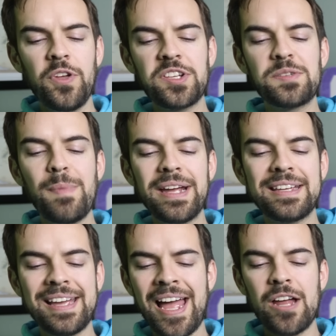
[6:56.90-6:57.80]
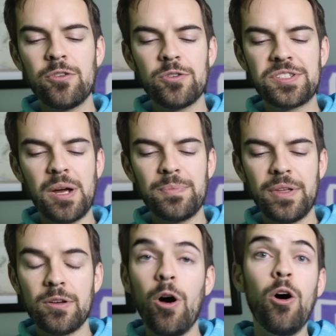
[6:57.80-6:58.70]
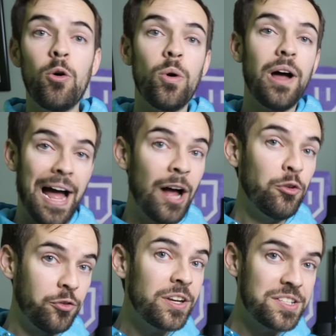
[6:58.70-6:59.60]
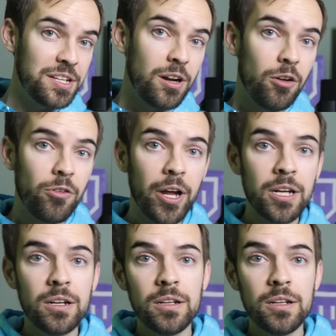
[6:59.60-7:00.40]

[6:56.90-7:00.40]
Fix my cat or something. Oh, I'll fix it all right.